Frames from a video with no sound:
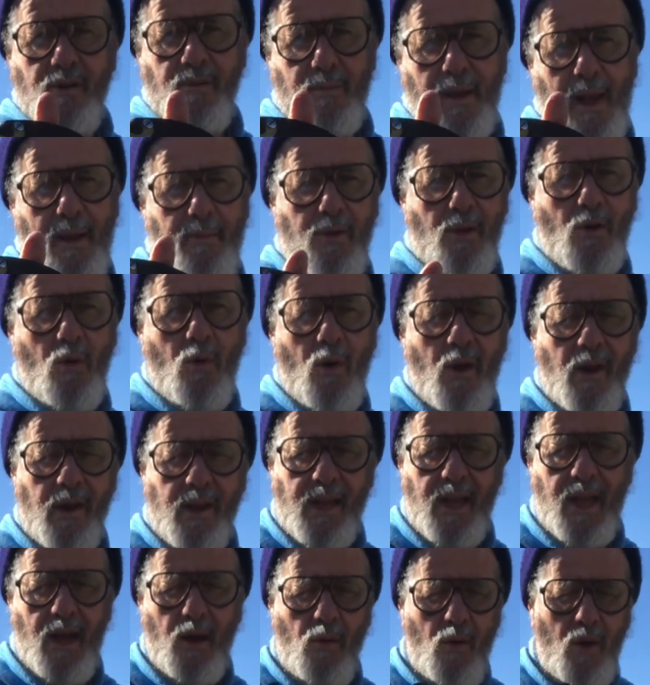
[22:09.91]
Maybe you'll want to
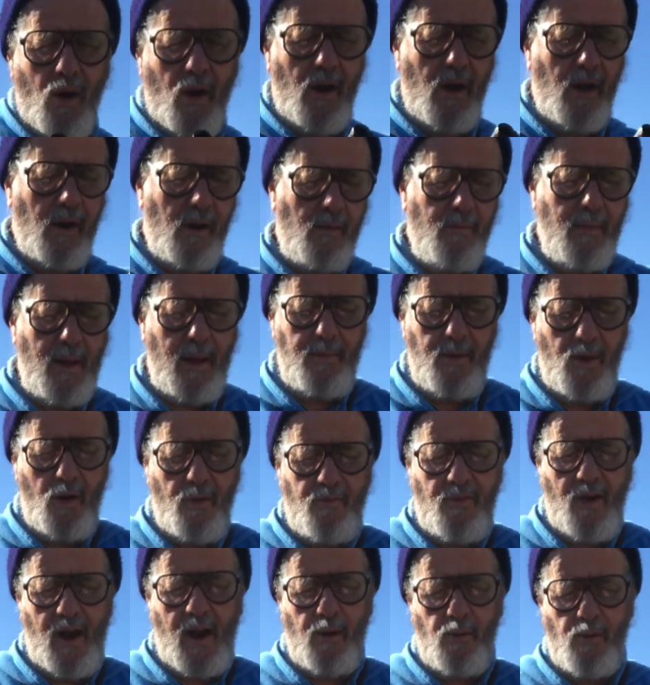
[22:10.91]
get one, or maybe you'll
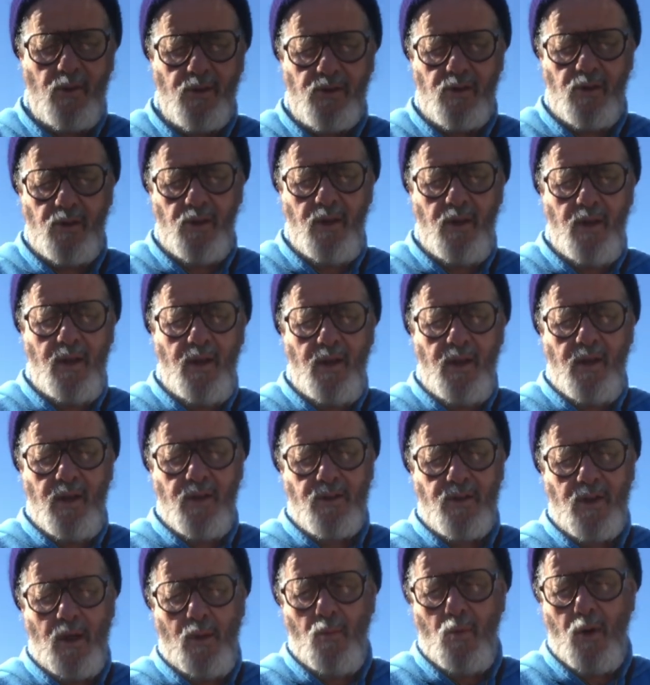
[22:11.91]
find one
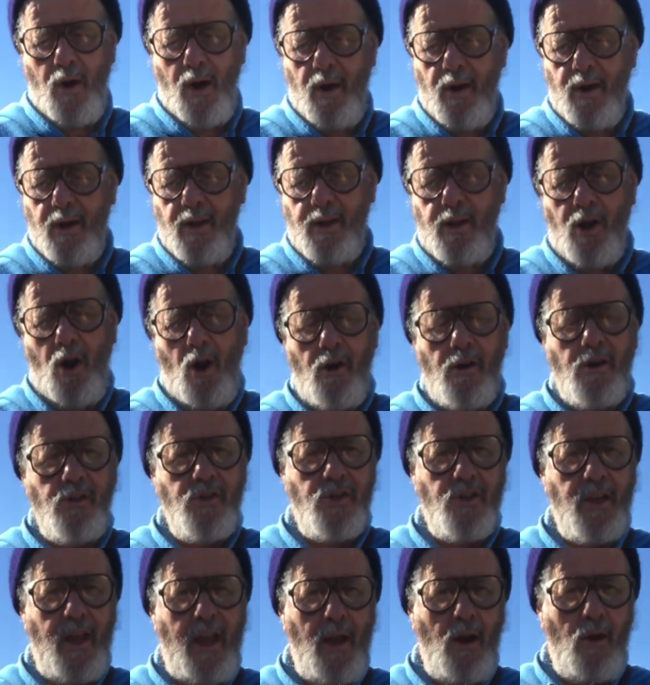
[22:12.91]
somewhere at a yard
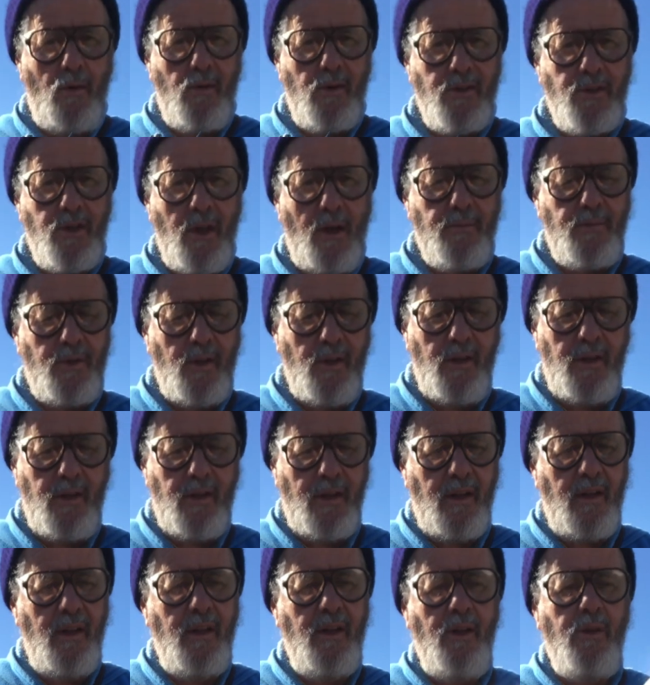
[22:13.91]
sale or something.
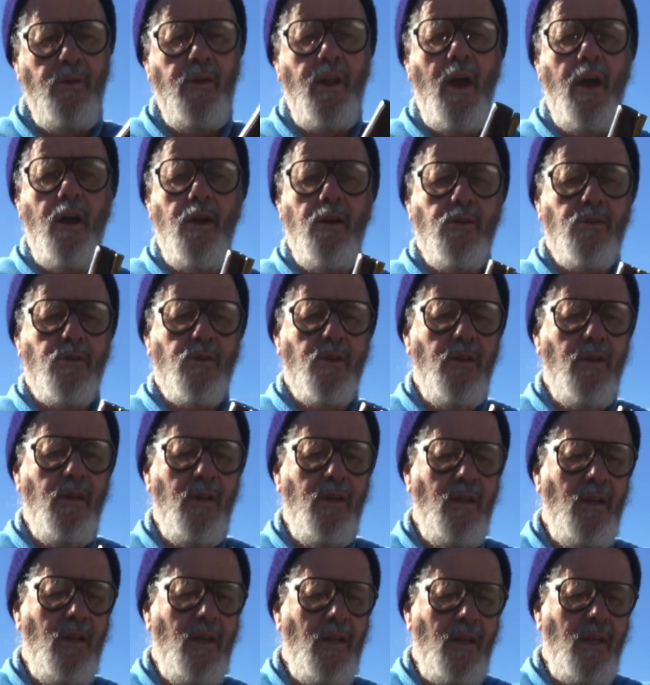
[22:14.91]
Who knows?
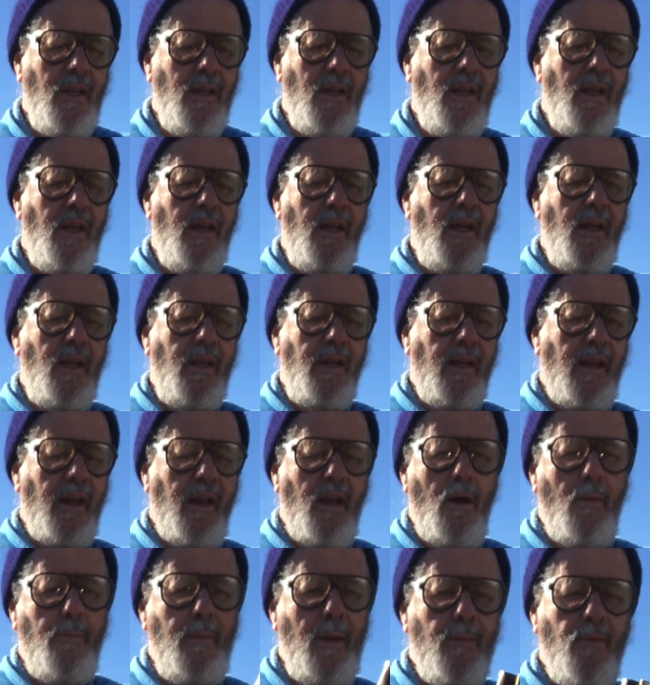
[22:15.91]
You
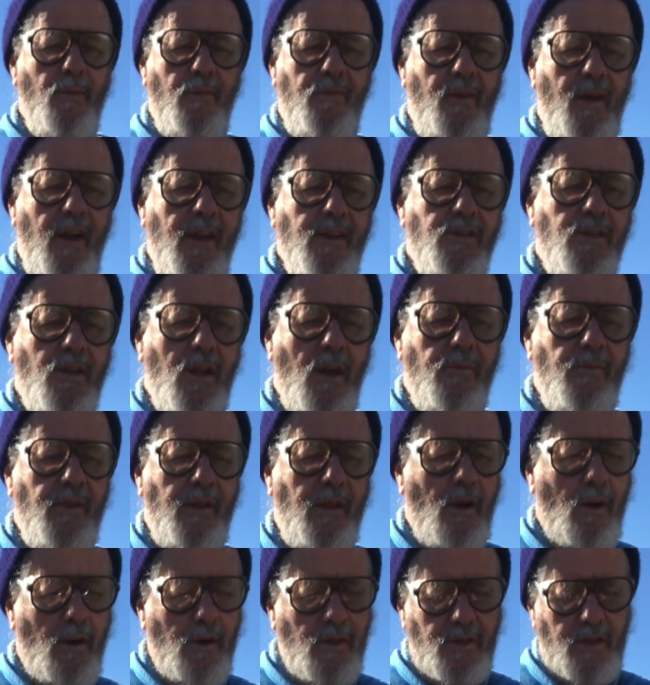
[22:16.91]
know, people find stuff at
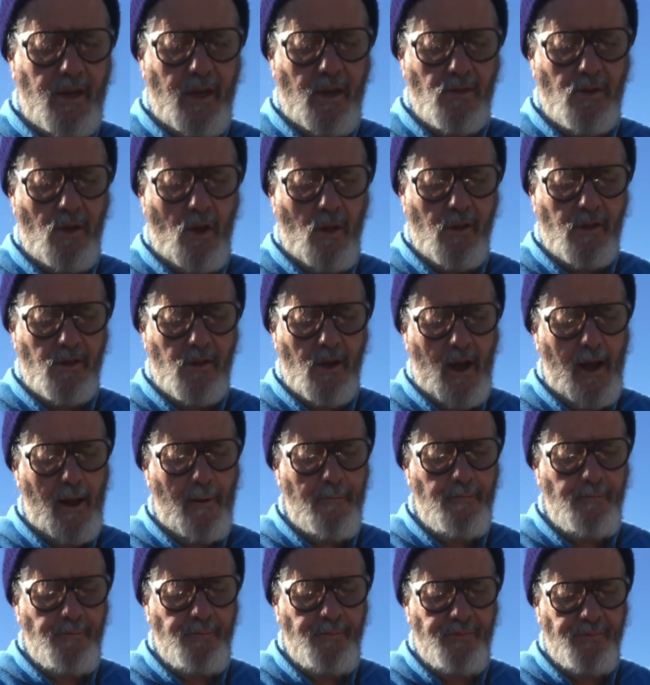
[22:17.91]
yard sales all the
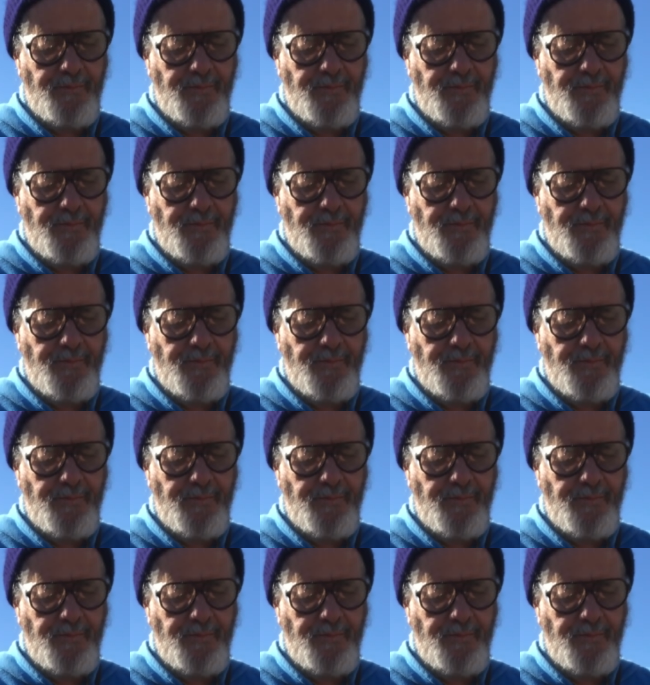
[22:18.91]
time.